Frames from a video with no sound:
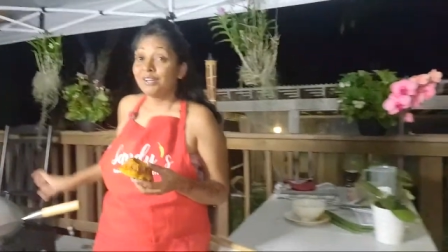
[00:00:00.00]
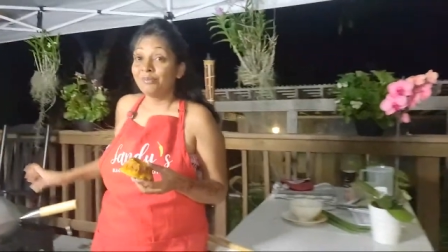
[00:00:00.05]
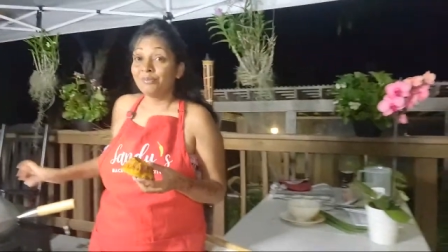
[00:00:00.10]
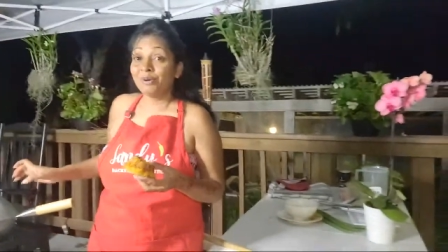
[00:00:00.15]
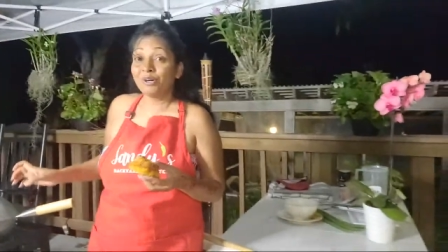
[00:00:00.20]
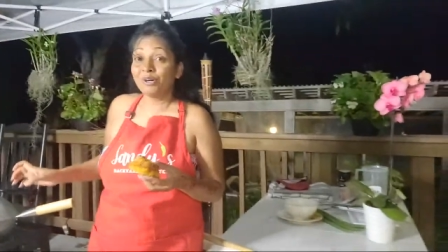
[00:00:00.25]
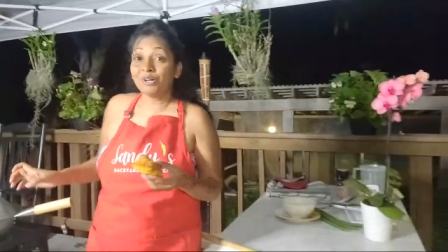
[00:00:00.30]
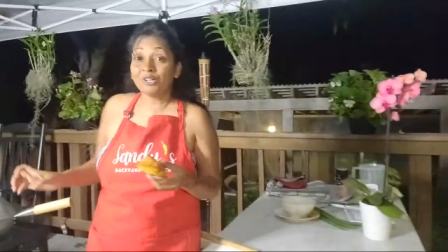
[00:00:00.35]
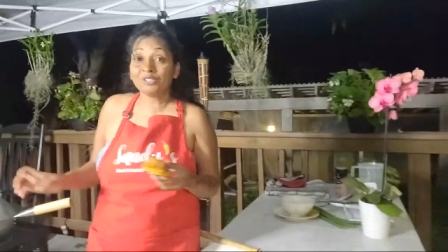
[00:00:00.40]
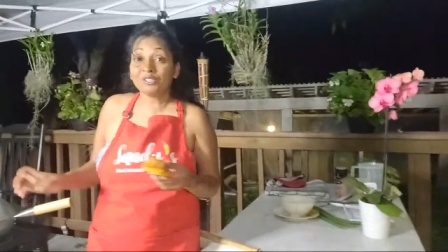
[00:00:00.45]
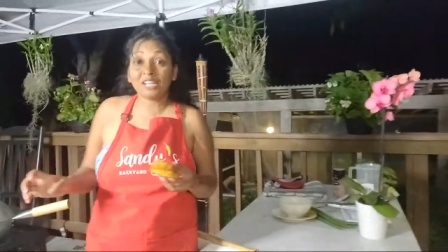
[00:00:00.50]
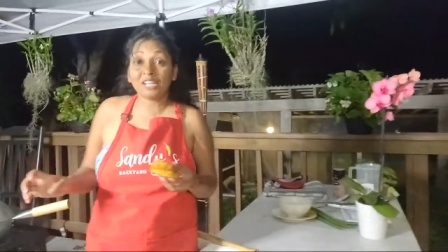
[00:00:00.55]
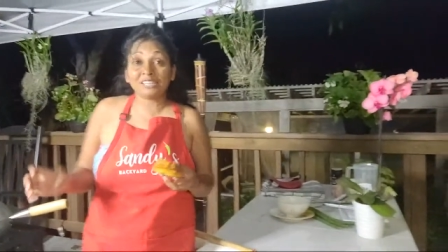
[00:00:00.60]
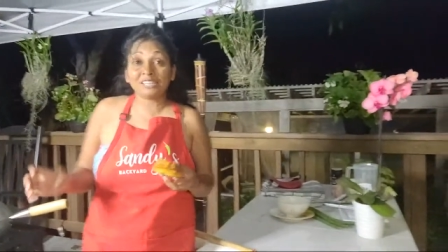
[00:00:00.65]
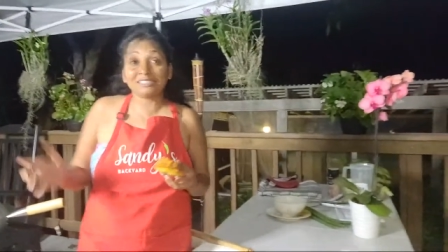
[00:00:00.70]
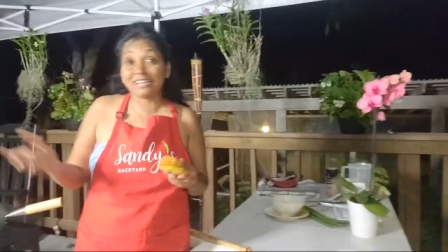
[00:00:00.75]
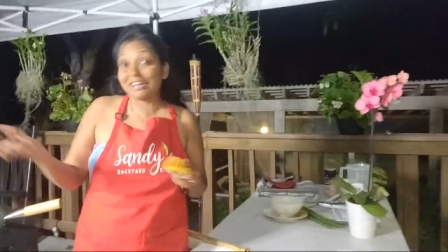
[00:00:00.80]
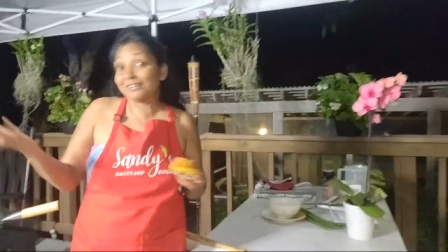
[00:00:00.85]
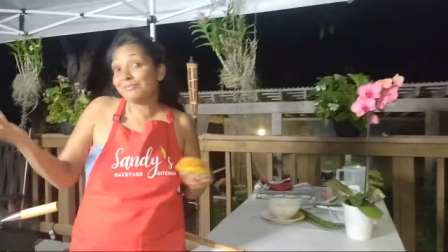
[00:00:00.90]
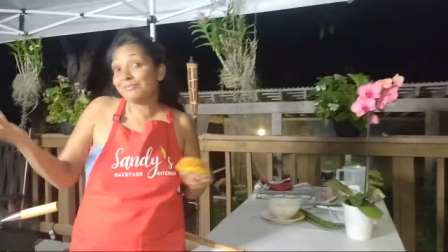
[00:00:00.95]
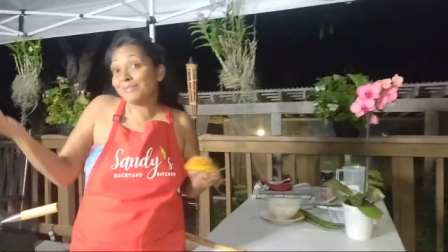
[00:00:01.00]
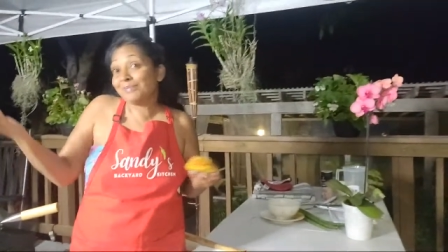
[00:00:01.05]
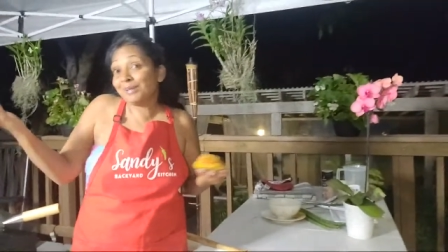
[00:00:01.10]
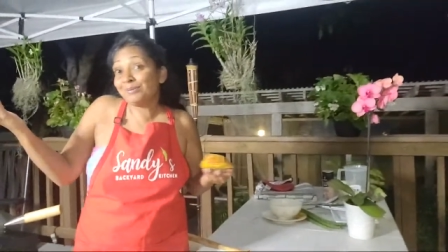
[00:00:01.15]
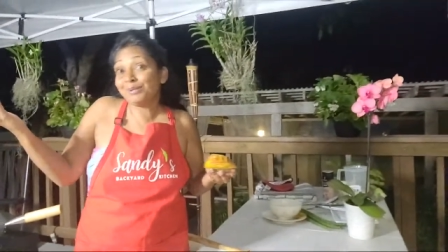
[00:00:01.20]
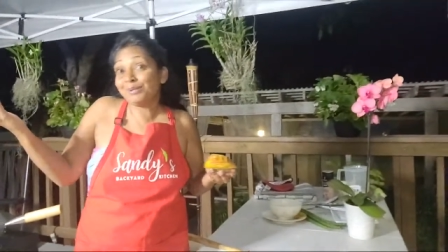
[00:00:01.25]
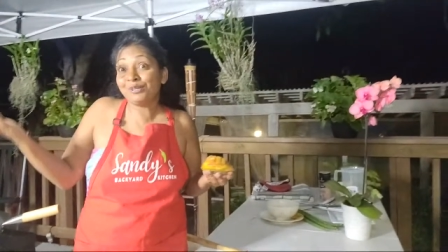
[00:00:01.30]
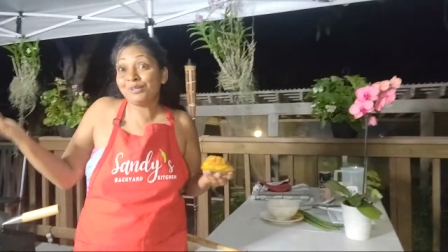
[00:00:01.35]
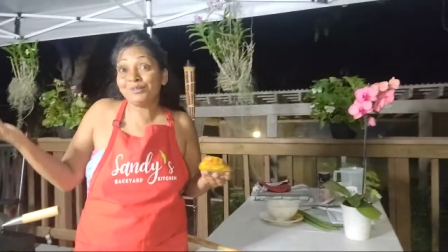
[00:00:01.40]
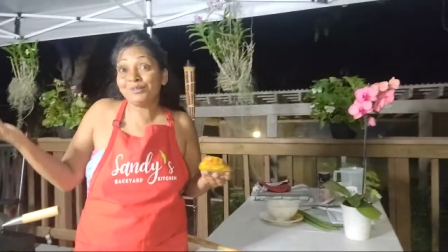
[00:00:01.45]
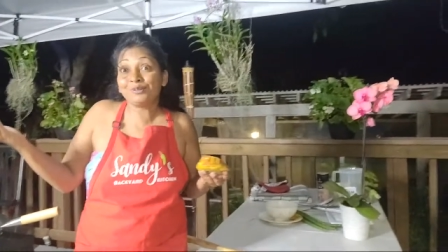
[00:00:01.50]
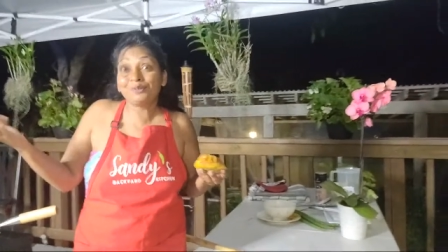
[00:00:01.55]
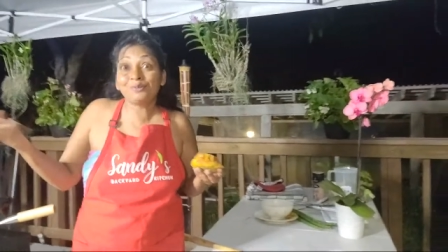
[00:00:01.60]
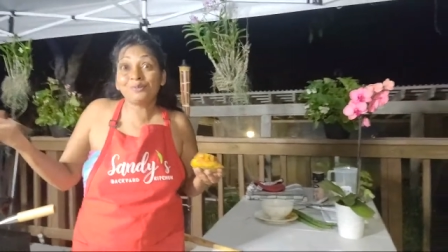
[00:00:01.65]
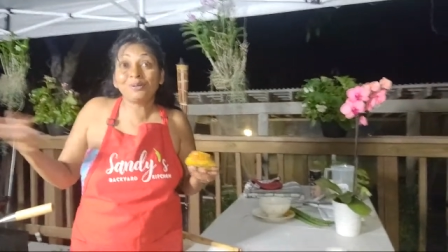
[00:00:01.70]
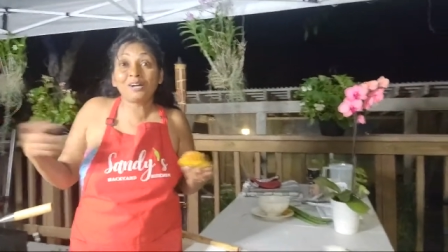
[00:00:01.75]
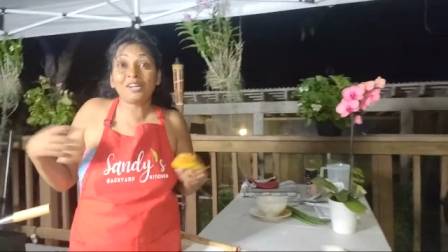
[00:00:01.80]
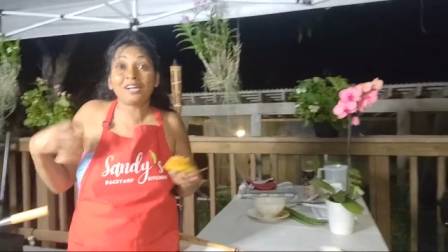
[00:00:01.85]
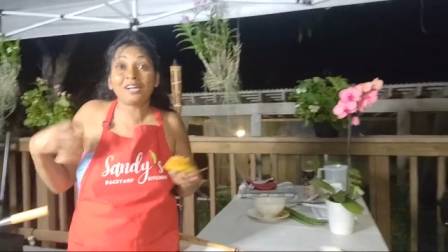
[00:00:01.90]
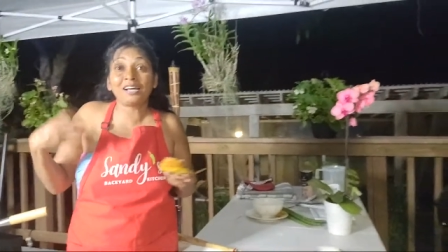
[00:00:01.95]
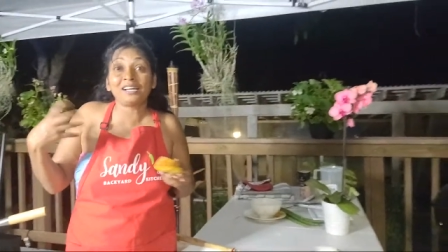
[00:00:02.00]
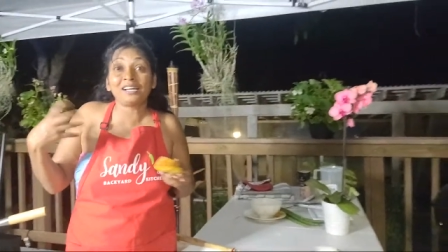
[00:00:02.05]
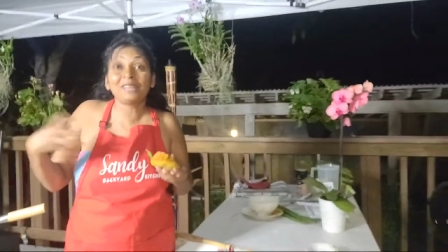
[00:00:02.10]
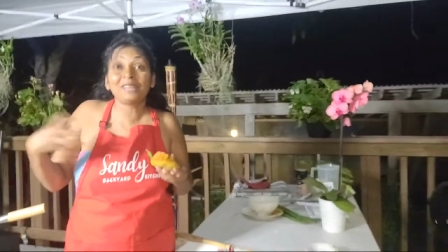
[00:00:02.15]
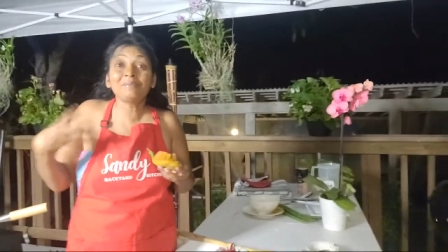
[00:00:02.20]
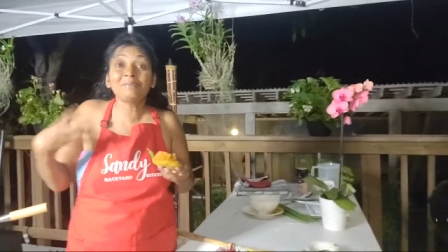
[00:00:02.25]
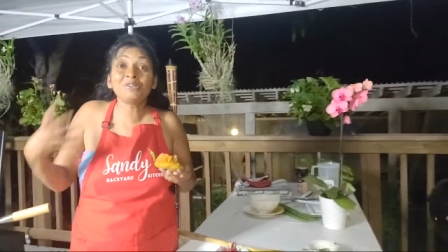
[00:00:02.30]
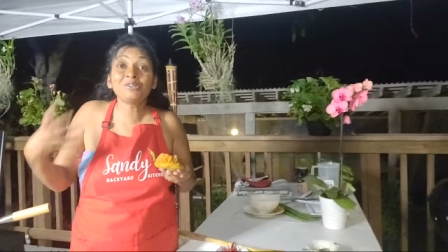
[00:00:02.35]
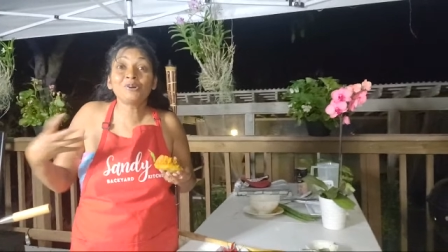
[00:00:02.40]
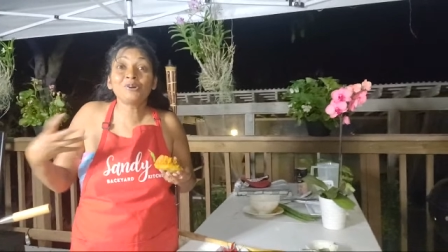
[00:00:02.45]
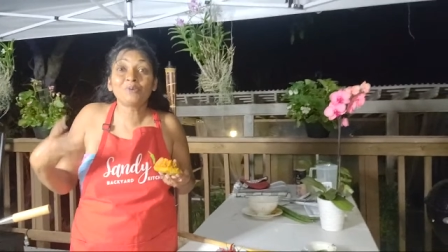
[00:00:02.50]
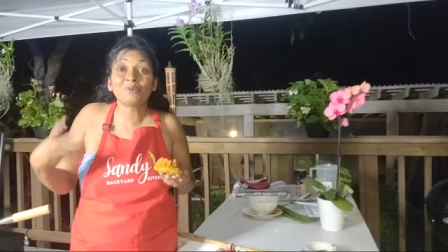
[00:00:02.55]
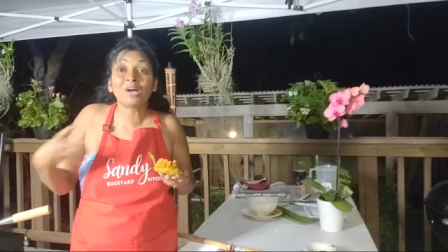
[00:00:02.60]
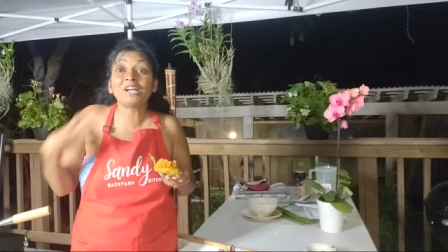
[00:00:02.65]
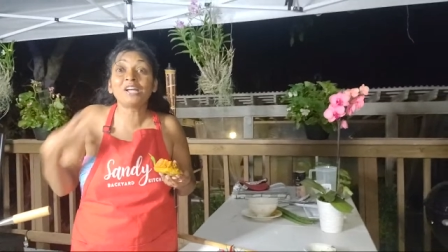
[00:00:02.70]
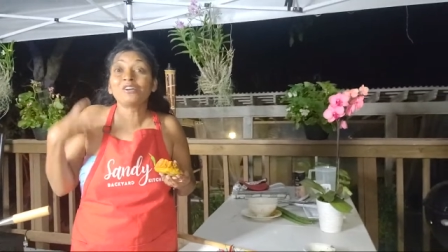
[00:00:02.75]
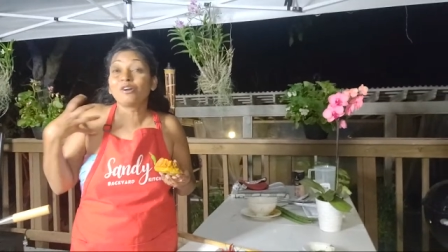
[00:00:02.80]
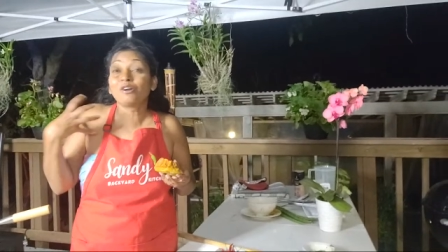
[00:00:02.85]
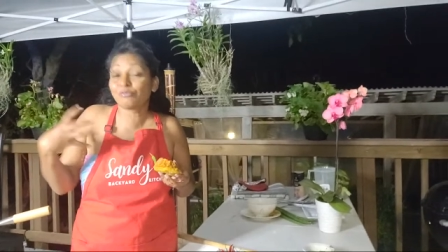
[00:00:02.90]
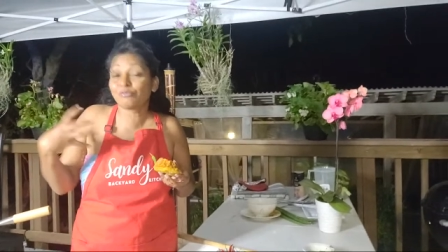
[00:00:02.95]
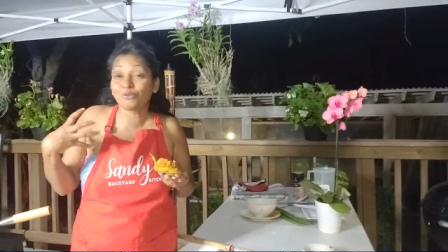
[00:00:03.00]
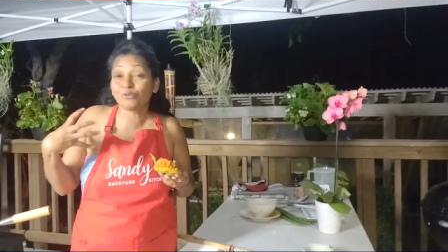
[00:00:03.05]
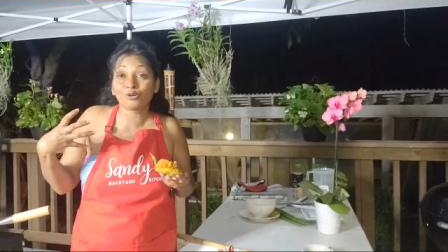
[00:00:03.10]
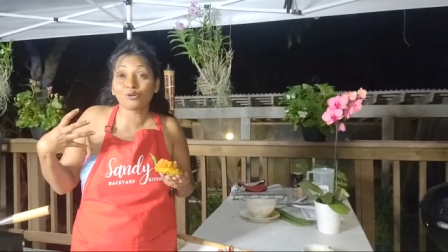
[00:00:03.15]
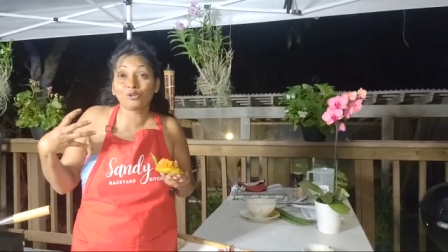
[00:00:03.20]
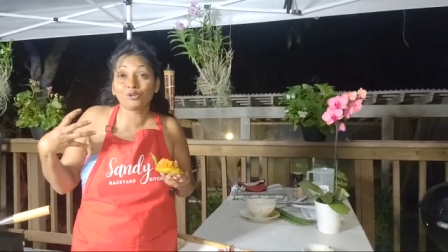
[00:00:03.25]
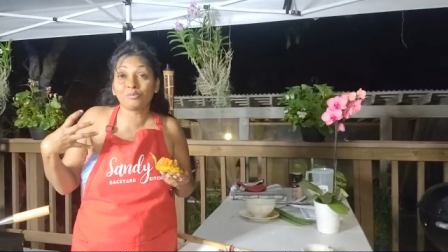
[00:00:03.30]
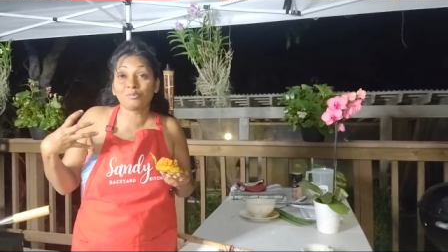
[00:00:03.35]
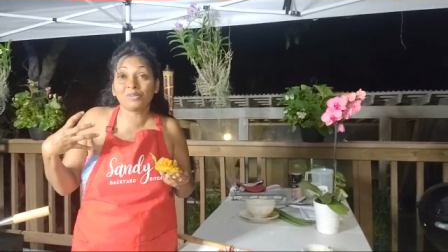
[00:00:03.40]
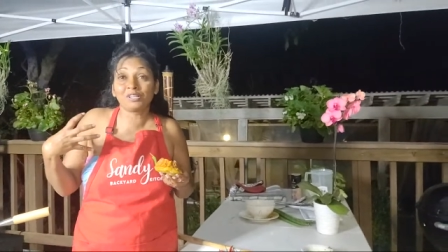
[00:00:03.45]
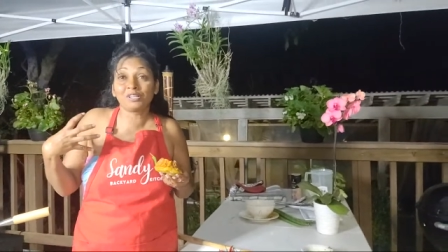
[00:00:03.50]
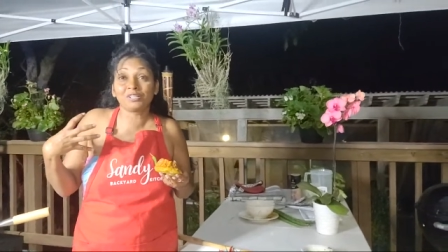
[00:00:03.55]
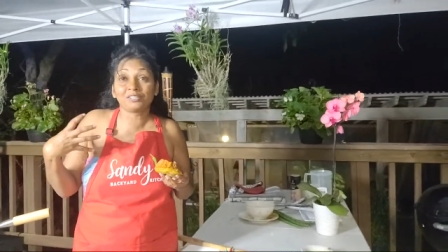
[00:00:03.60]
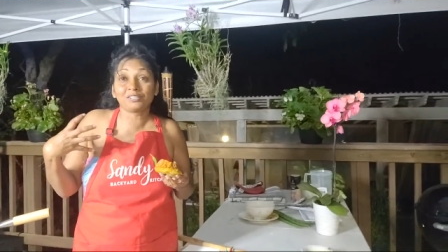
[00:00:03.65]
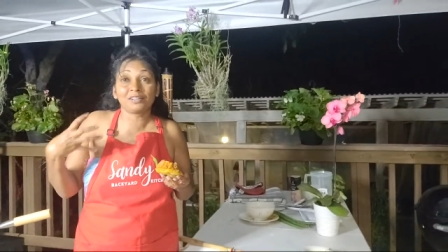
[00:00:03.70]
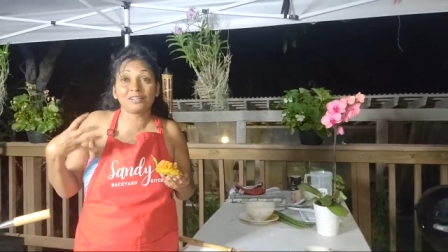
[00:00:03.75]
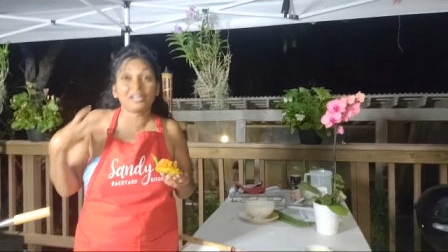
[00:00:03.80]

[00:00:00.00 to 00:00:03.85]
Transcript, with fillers: But I thought maybe, you know, uh, let me know. I love coconut milk.